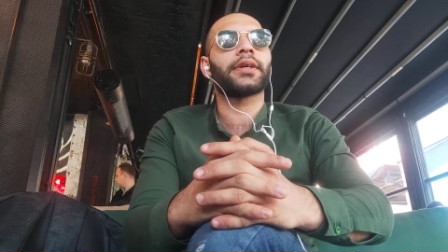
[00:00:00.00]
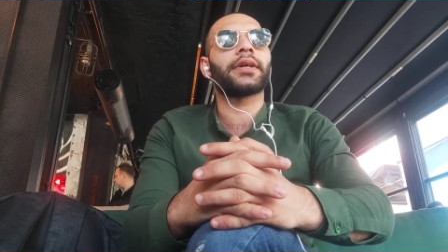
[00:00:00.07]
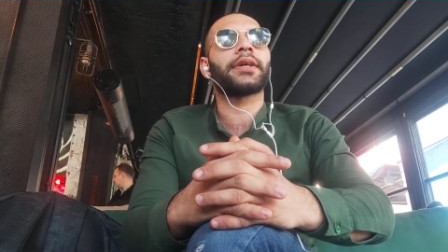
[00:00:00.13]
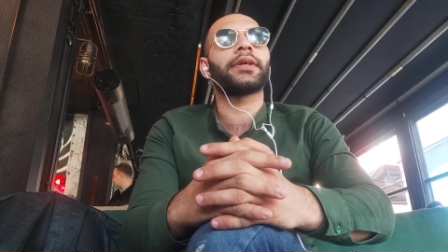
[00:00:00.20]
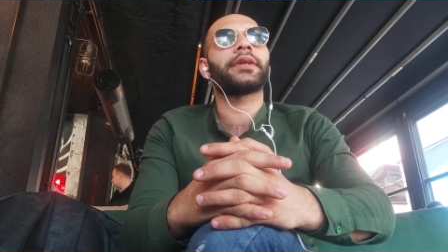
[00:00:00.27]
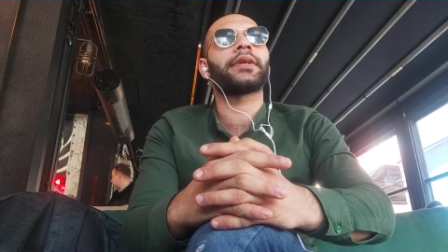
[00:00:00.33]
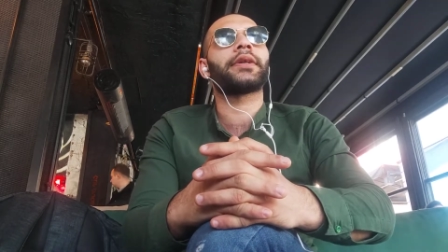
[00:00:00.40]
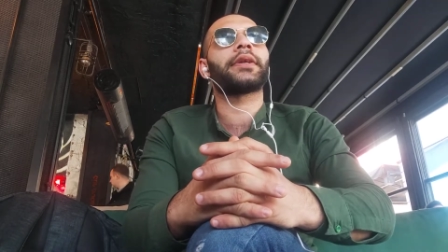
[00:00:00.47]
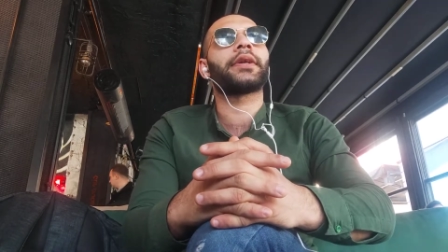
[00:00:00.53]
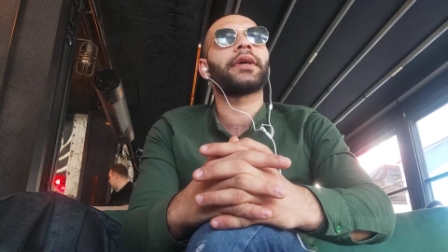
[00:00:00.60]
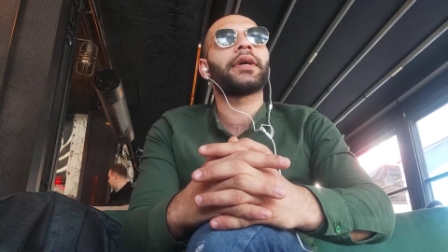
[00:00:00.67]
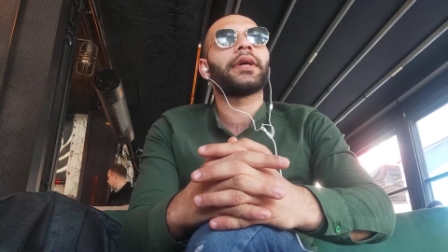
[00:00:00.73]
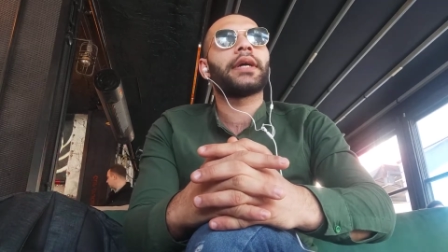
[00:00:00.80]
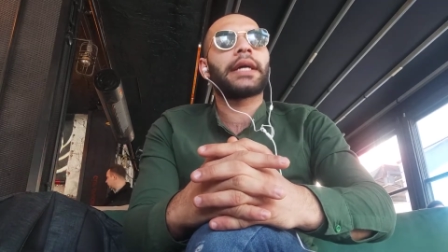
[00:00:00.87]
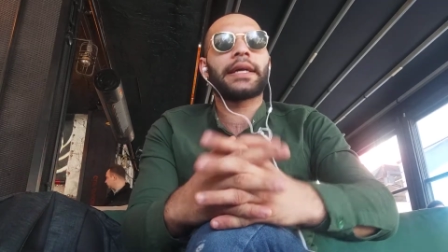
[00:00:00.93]
and
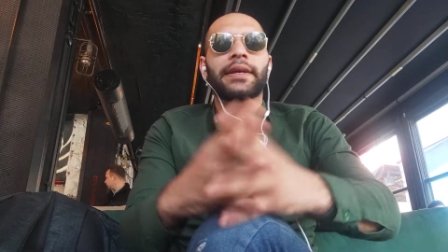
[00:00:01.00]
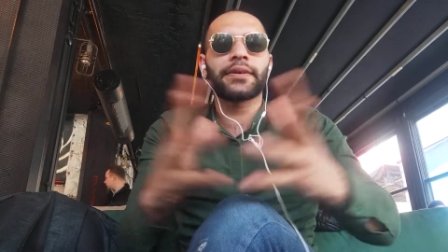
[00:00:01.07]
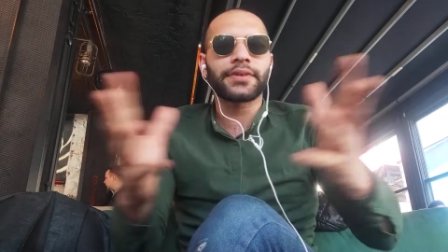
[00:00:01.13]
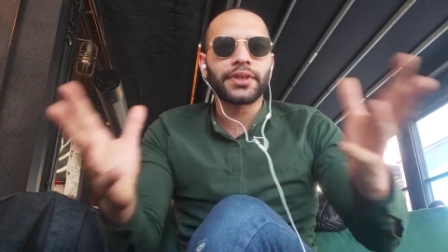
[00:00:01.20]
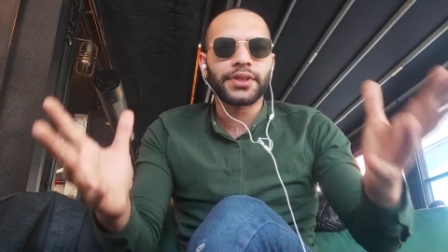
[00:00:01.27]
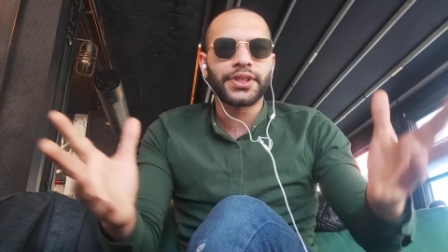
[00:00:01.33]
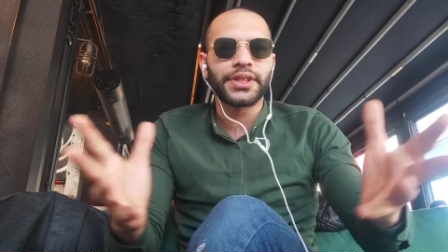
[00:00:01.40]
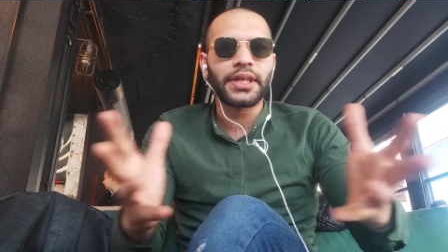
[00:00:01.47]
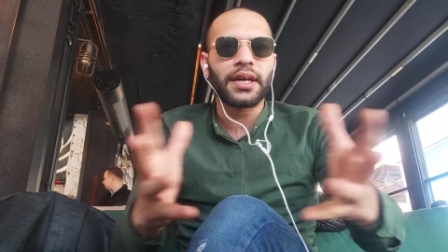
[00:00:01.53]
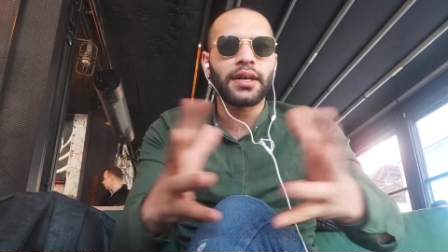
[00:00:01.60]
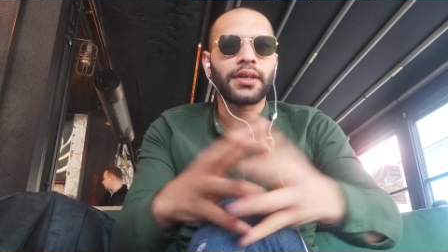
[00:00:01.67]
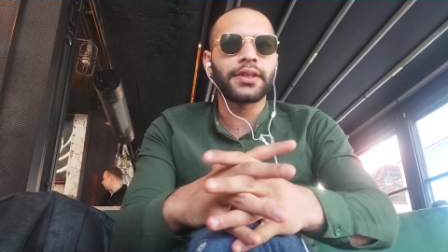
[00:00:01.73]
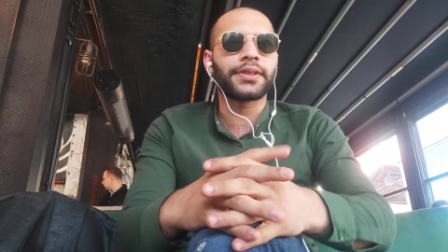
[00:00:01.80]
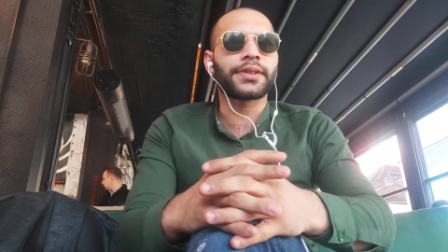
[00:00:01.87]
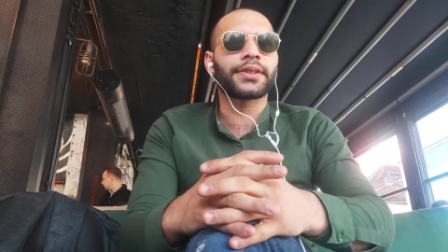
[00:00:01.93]
other
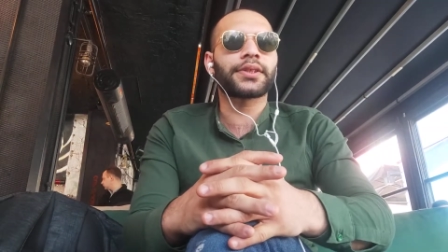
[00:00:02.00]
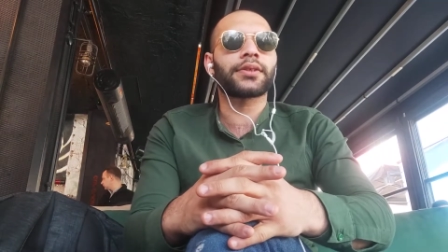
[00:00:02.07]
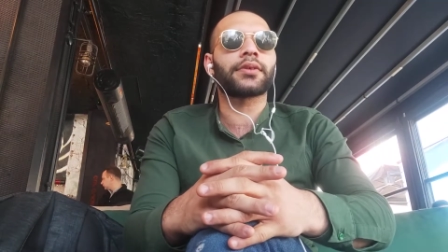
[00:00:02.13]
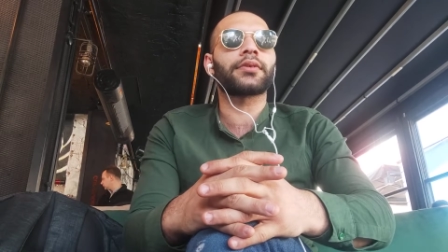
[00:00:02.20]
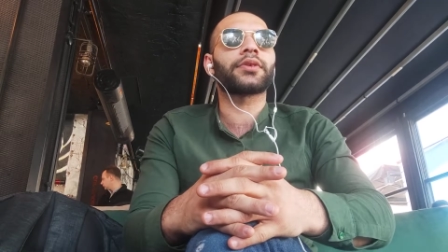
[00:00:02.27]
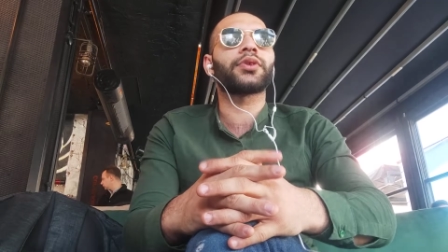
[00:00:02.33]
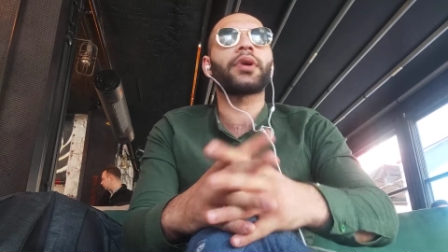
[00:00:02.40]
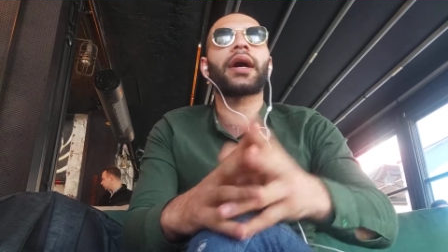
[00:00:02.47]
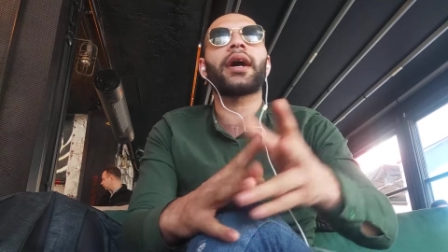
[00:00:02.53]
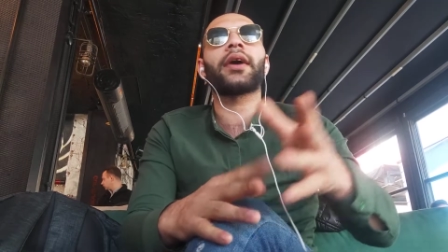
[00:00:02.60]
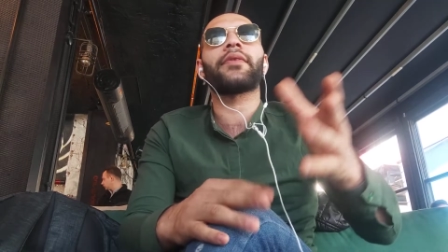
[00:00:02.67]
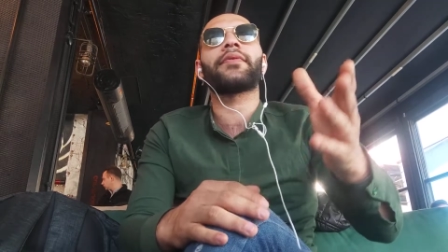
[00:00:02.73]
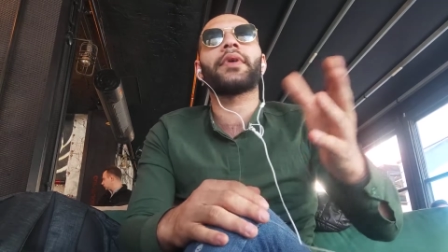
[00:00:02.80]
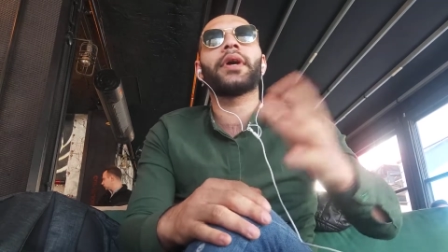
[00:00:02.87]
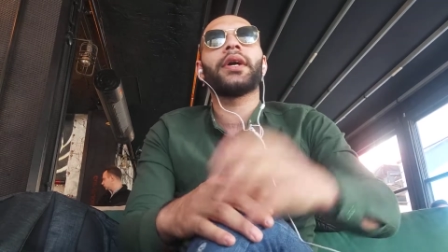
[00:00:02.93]
science, or you
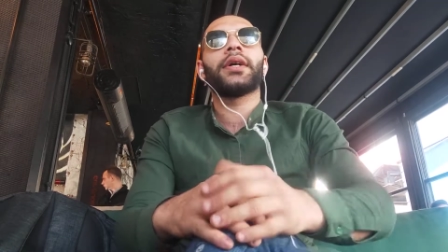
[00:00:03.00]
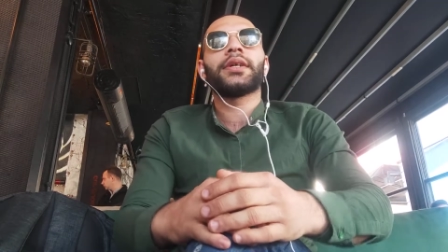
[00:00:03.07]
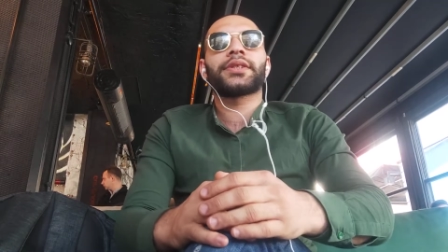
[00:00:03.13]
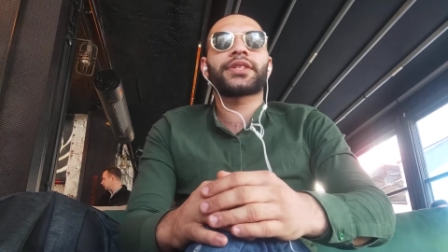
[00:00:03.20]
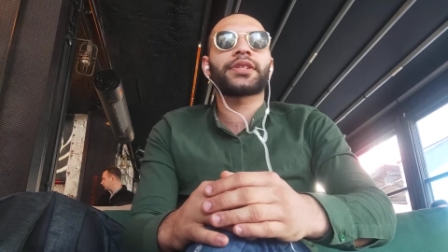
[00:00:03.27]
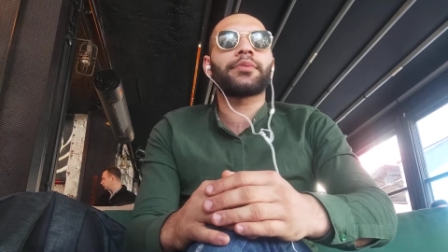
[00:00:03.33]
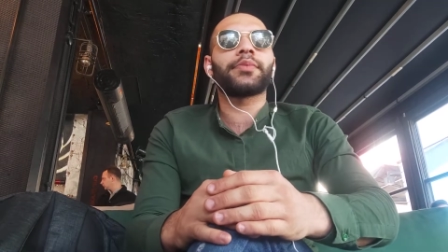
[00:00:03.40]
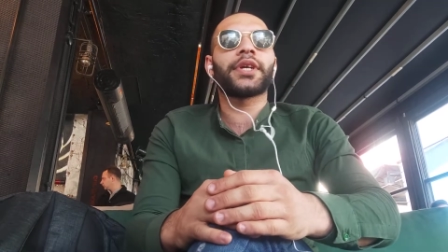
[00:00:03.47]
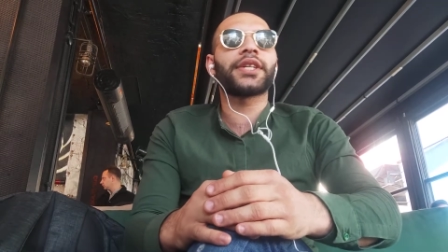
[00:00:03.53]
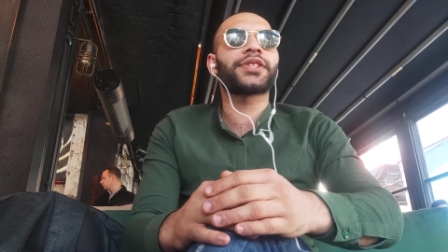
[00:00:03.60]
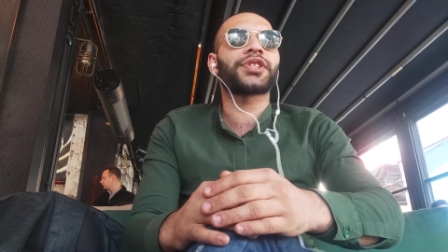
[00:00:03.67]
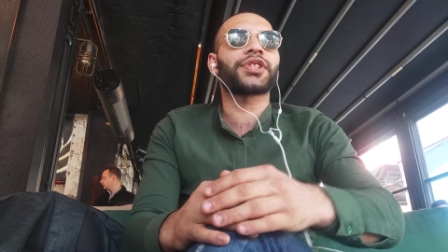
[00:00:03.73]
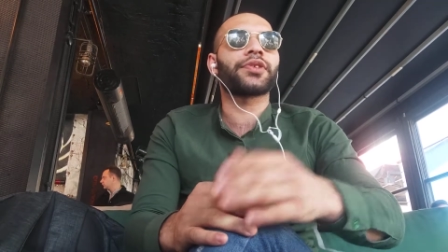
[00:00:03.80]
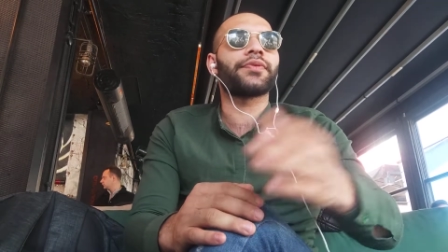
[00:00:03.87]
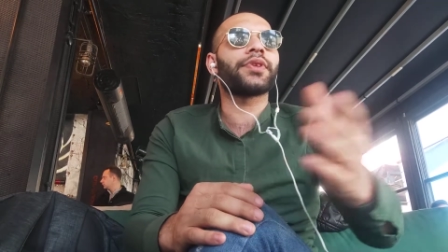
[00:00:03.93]
have some
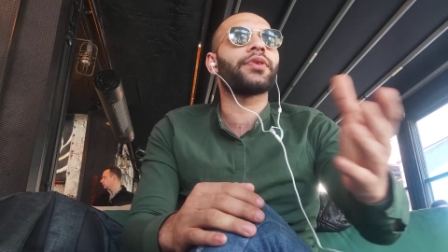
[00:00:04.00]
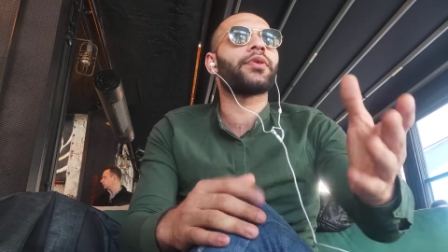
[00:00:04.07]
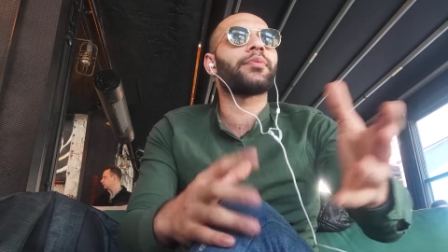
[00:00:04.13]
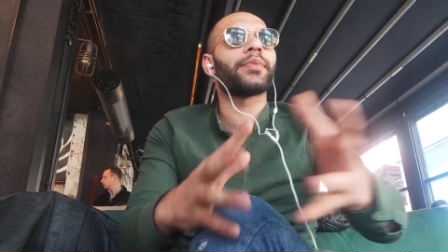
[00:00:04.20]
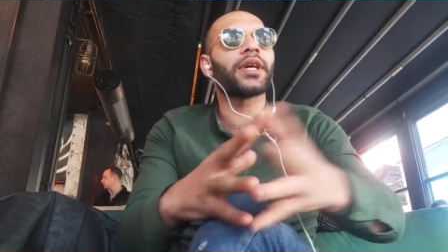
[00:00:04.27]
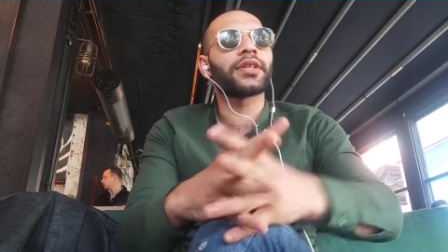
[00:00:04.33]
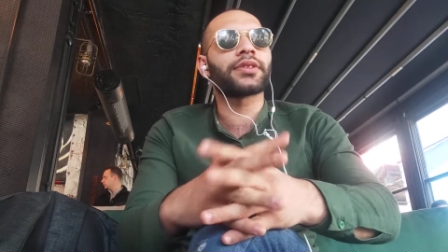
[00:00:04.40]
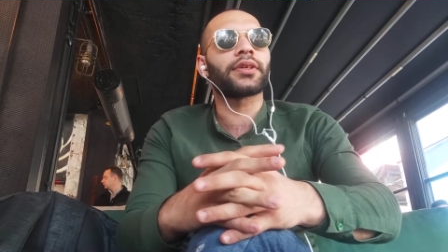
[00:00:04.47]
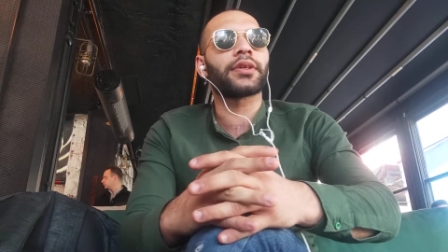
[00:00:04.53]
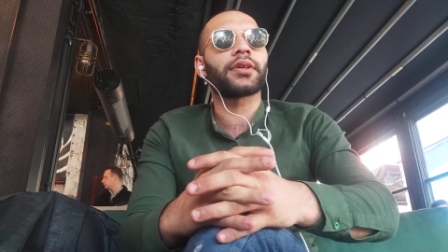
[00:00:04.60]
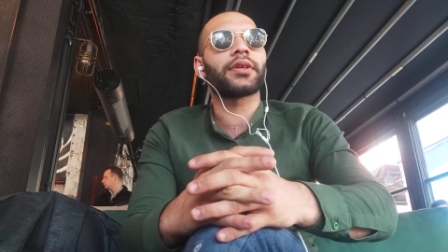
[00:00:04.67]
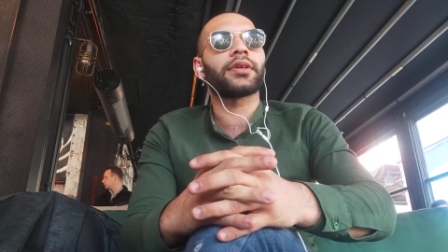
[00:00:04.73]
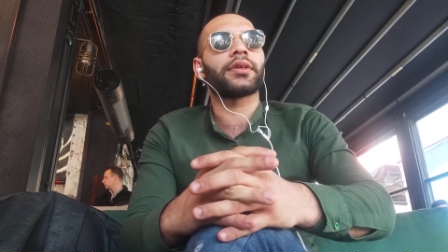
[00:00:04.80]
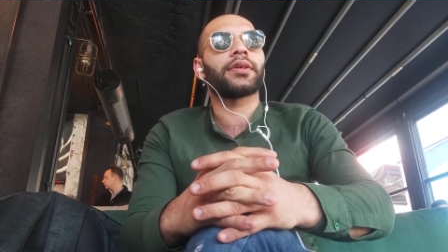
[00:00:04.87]
history with your mother,